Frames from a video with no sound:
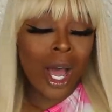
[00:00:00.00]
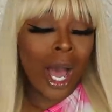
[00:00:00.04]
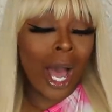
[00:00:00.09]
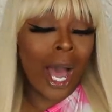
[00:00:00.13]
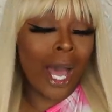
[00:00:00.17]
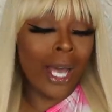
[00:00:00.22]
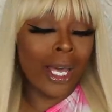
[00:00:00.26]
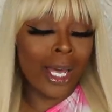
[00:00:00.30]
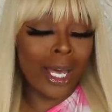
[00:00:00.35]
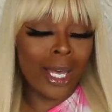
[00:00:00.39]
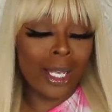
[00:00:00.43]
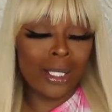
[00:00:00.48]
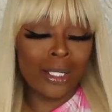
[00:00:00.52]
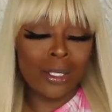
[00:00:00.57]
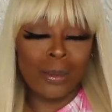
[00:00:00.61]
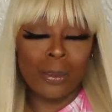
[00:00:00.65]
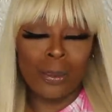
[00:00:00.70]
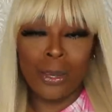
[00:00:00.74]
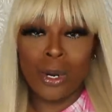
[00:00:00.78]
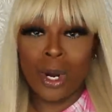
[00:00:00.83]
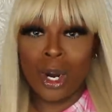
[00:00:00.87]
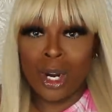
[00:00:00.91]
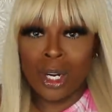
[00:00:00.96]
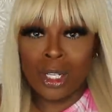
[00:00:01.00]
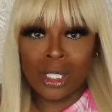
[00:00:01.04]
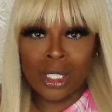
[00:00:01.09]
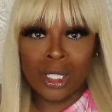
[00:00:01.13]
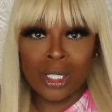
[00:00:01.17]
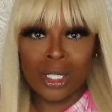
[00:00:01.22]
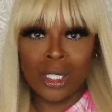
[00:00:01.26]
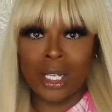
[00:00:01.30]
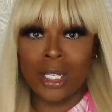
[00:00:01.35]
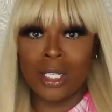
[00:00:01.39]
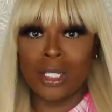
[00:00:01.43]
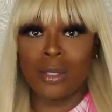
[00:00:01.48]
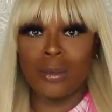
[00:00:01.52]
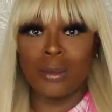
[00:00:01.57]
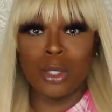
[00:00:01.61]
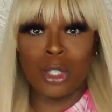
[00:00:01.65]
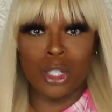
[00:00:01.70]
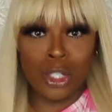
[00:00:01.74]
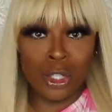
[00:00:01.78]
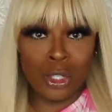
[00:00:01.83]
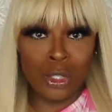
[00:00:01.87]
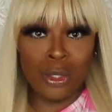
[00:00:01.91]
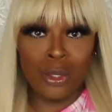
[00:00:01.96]
i got some purses and some
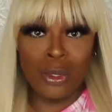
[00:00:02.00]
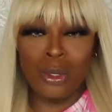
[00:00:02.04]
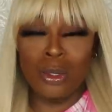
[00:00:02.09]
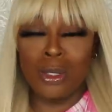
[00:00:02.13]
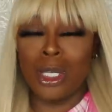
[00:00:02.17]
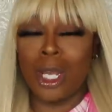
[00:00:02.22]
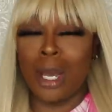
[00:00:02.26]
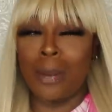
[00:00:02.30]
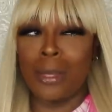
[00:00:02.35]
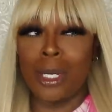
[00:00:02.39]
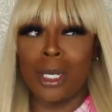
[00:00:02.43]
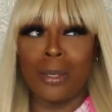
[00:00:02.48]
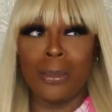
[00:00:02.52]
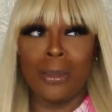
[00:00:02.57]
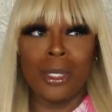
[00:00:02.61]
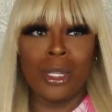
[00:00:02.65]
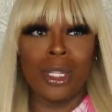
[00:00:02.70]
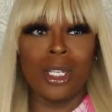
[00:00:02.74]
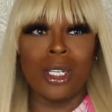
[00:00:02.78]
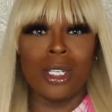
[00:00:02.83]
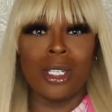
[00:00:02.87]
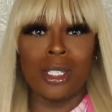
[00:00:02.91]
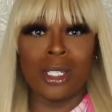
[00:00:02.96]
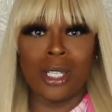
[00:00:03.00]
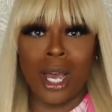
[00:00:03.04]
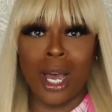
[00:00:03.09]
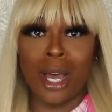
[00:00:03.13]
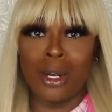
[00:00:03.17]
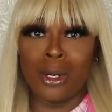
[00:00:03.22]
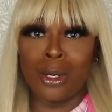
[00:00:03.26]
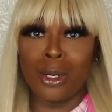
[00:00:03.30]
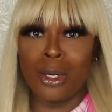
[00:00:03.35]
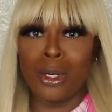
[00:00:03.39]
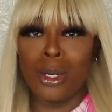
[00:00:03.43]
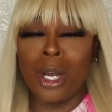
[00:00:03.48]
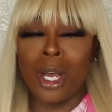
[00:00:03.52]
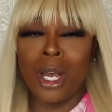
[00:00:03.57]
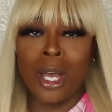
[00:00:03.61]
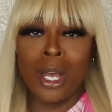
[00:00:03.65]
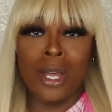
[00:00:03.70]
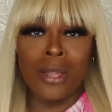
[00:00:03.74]
shoes i'm gonna put the designer